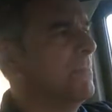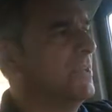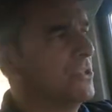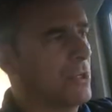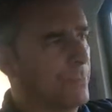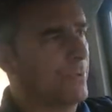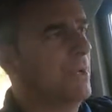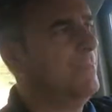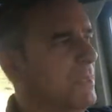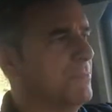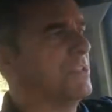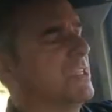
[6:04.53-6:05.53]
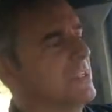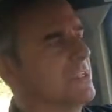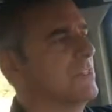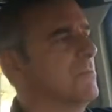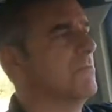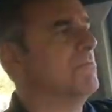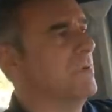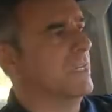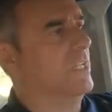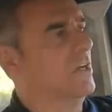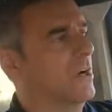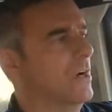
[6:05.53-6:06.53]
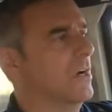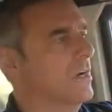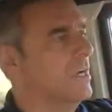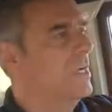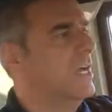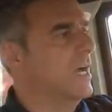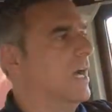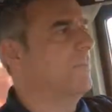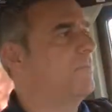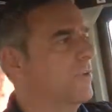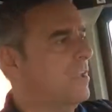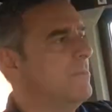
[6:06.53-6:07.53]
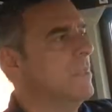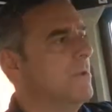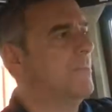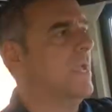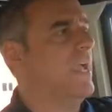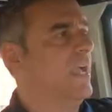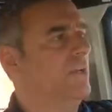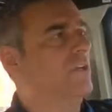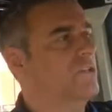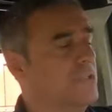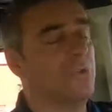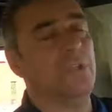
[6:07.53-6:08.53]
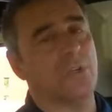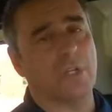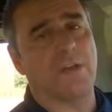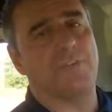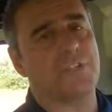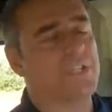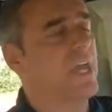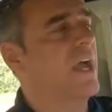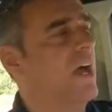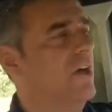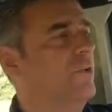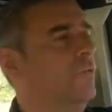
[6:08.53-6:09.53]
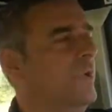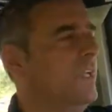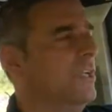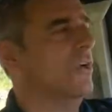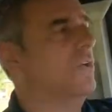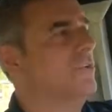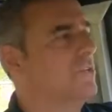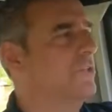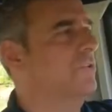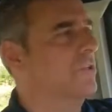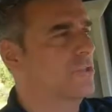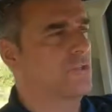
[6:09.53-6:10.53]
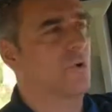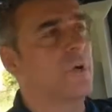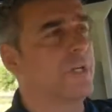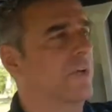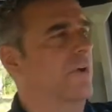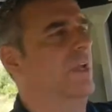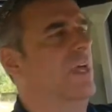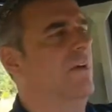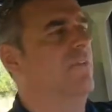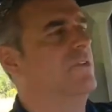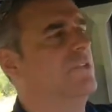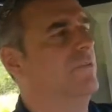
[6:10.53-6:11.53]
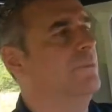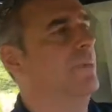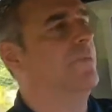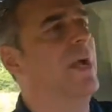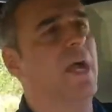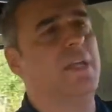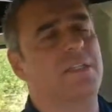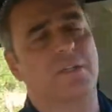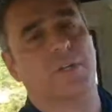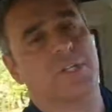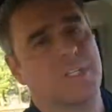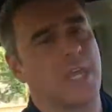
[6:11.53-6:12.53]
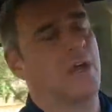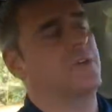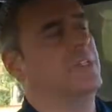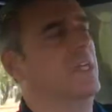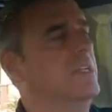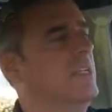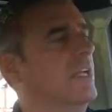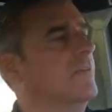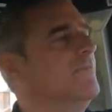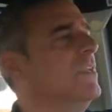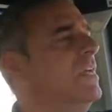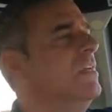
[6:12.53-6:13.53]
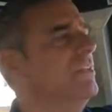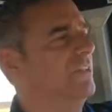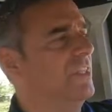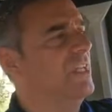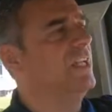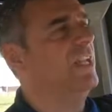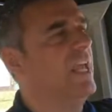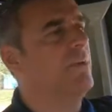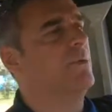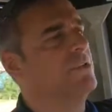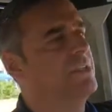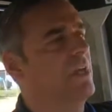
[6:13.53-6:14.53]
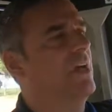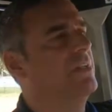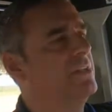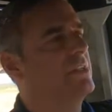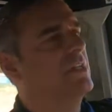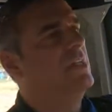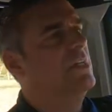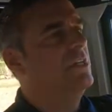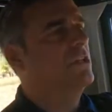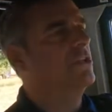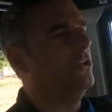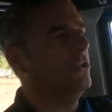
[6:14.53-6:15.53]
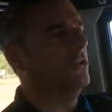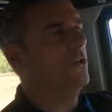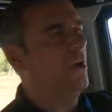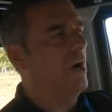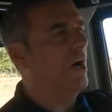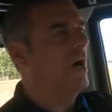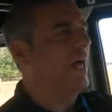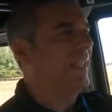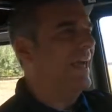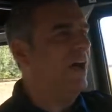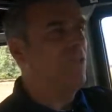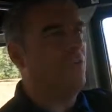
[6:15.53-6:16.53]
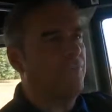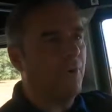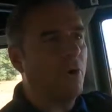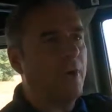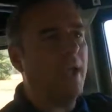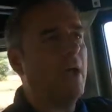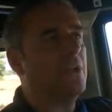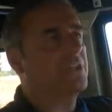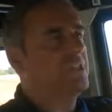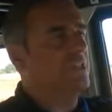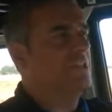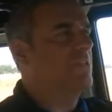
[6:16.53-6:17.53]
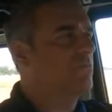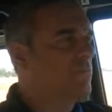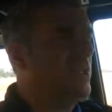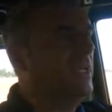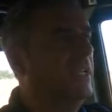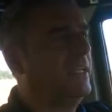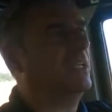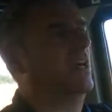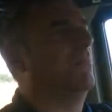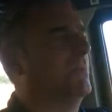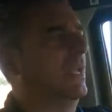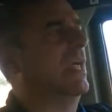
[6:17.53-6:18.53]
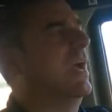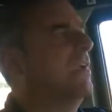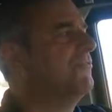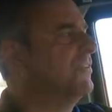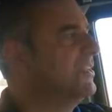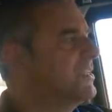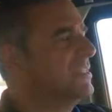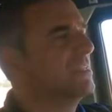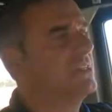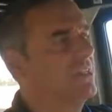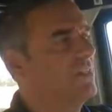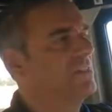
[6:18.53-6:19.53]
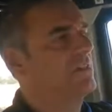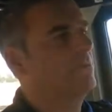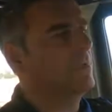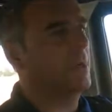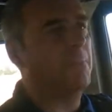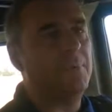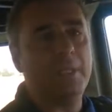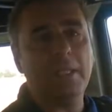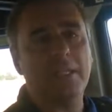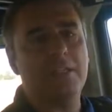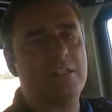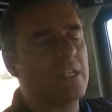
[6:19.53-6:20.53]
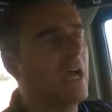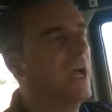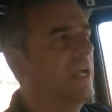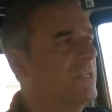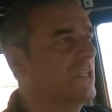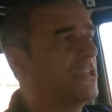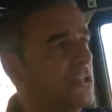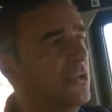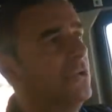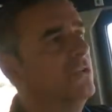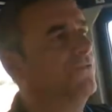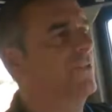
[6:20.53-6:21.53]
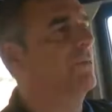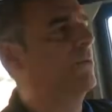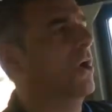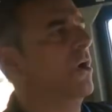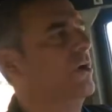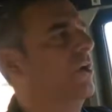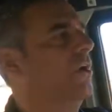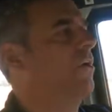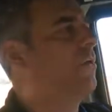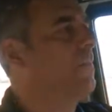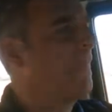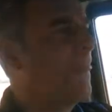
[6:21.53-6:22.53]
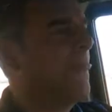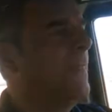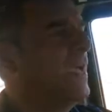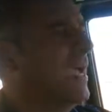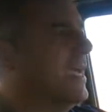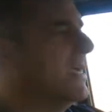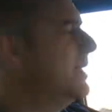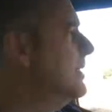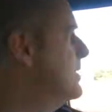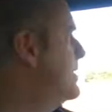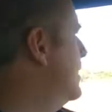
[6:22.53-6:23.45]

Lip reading: This is our premium system, but in our premium and our studio level sound, we go to extraordinary levels of proprietary sound deadening that then enables us to allow the Focal system really come to life. And this is a system completely designed and tuned for the Bronco, and